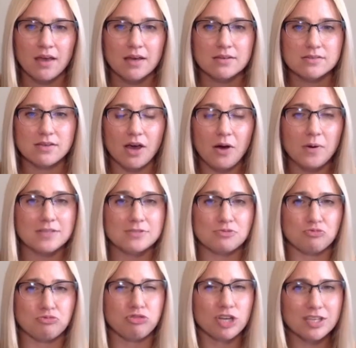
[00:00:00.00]
So it's
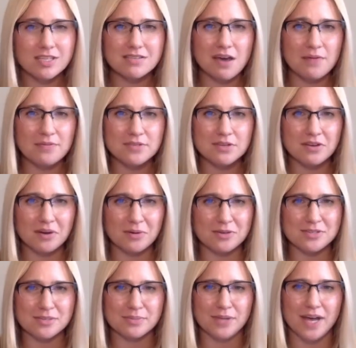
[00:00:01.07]
really tough to know where
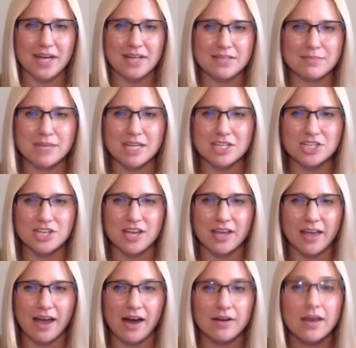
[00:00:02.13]
supply and demand shake
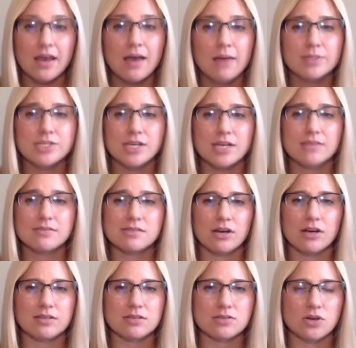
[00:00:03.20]
out, but chances are
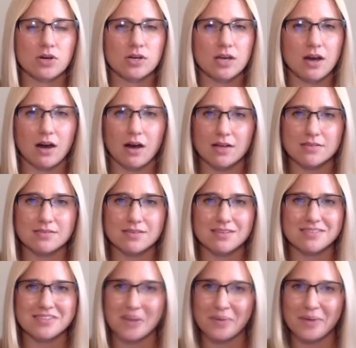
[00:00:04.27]
this could cause
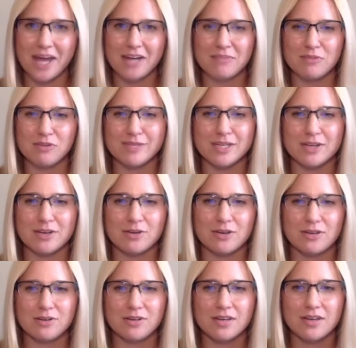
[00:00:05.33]
some kind of movement in
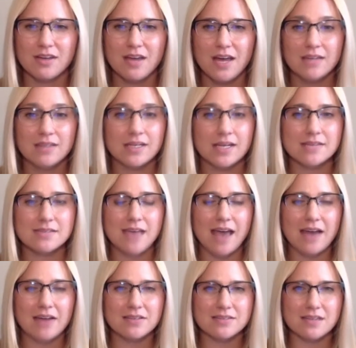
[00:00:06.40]
crude. The next
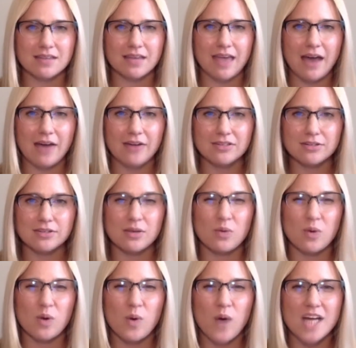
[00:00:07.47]
catalyst on the calendar that
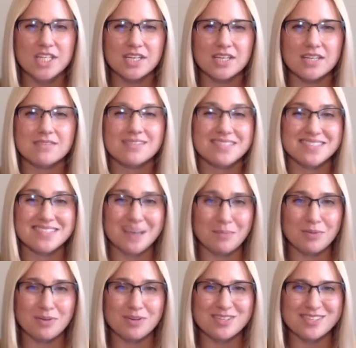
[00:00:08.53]
we're watching is
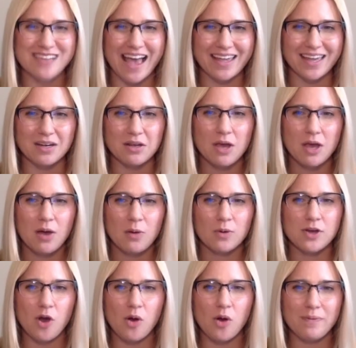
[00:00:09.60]
December 2nd, when
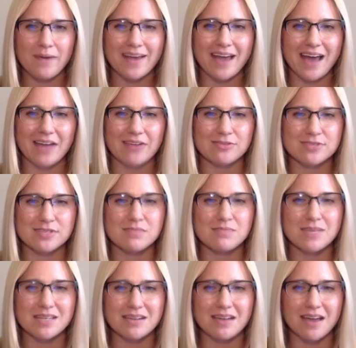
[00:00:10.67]
OPEC gathers to
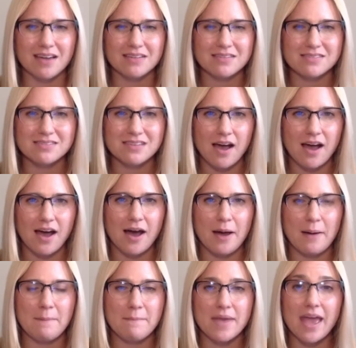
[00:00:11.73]
meet next
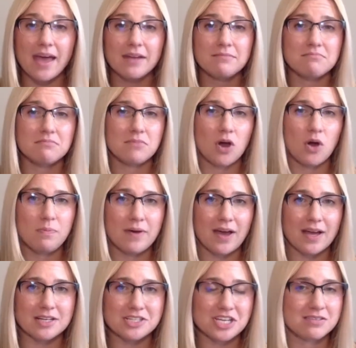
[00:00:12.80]
um, and
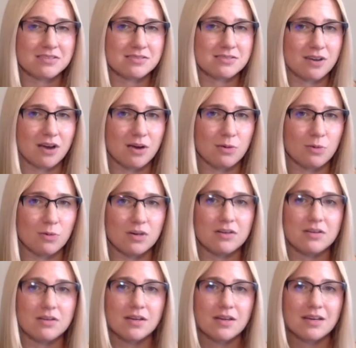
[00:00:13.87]
OPEC, chances are,
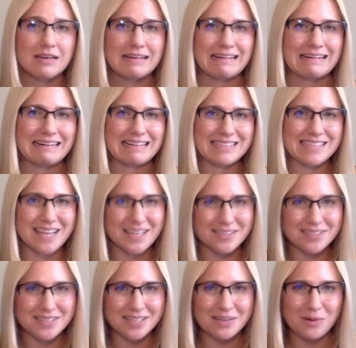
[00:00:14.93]
will uh,
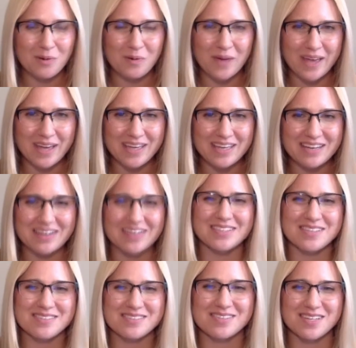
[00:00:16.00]
likely weigh in on
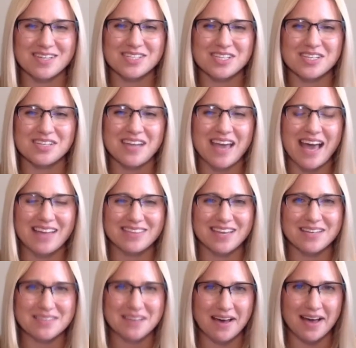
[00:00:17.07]
this decision at
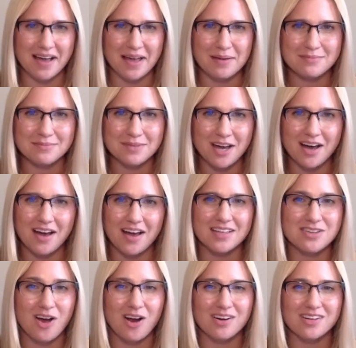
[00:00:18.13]
that time. Uh, it's
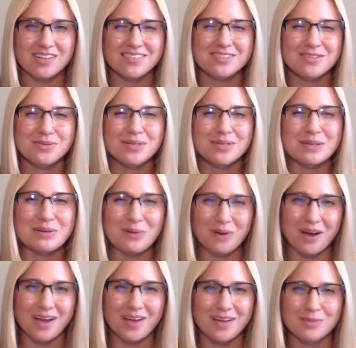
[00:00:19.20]
hard to ignore
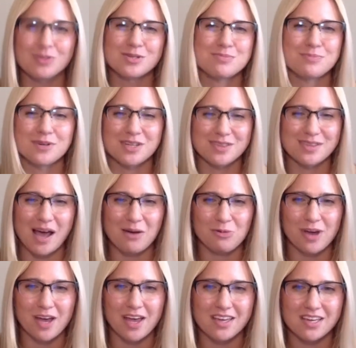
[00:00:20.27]
it. We'll just put it that
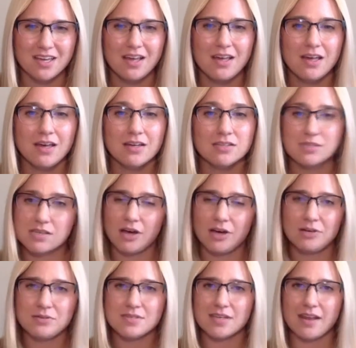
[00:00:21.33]
way. So
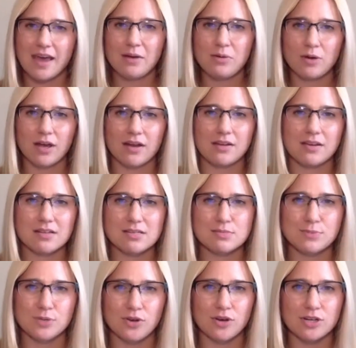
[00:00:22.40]
today we're going to
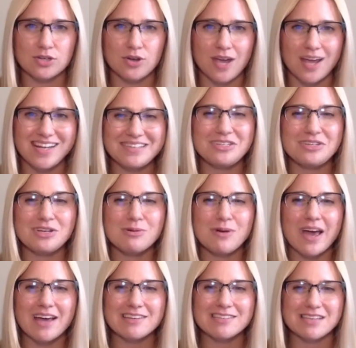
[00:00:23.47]
explore trade in
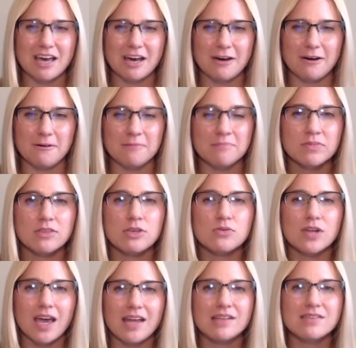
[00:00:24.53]
USL, the
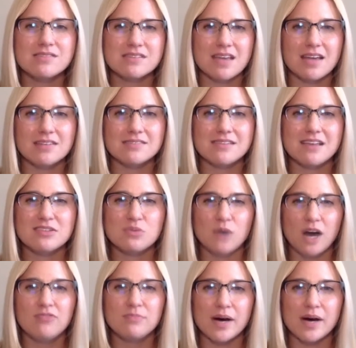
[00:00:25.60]
United States 12